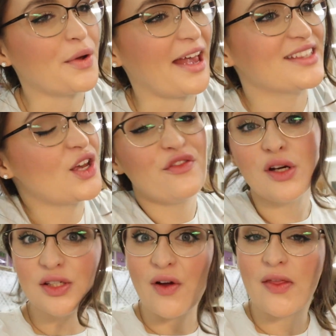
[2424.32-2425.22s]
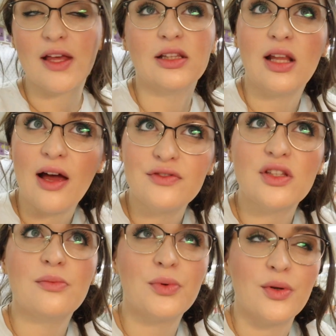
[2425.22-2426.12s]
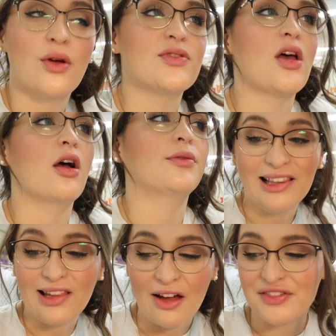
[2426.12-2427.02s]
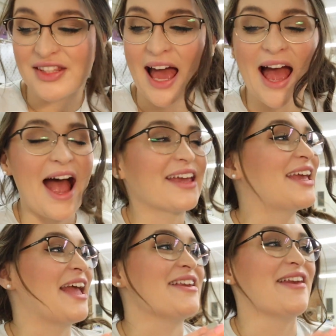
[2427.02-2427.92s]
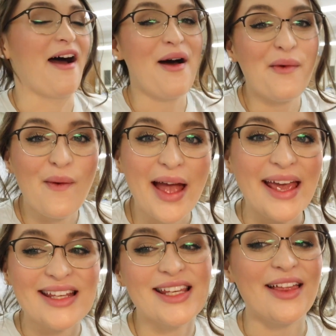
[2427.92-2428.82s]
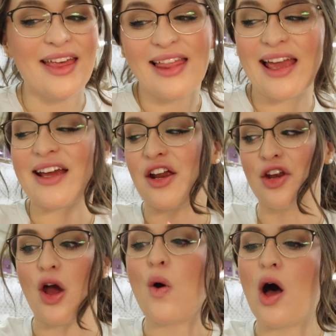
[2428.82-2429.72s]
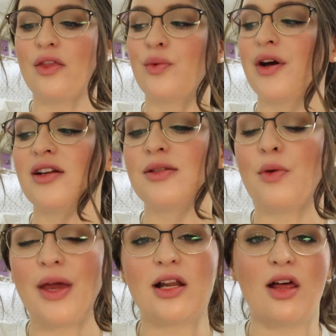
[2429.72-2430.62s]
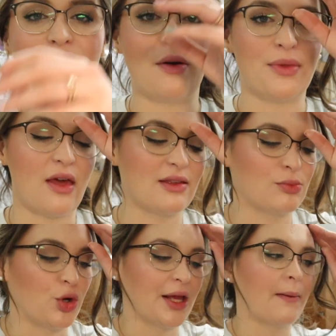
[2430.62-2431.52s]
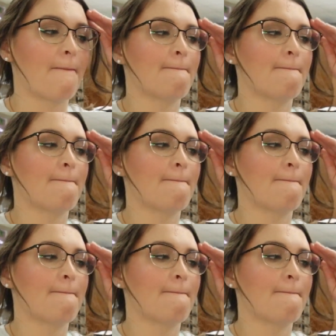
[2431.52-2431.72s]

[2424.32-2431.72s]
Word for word: Okay, so first of all, they loved the Bruno song. They loved that. I cannot wait till they like know all the words, but we had a lot of fun with that this morning.